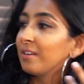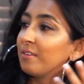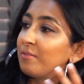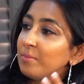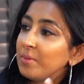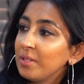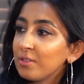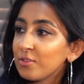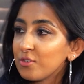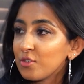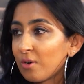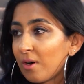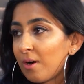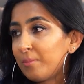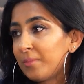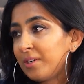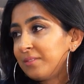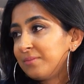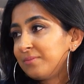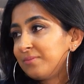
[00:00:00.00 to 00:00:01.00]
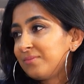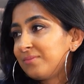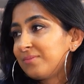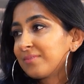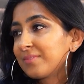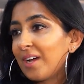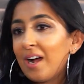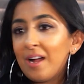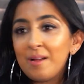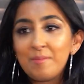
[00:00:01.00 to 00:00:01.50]
give me the drama.
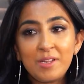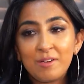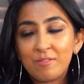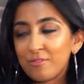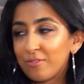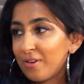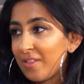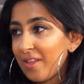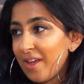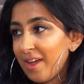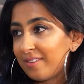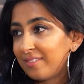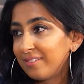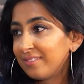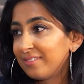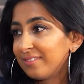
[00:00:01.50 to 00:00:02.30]
I'm in for that.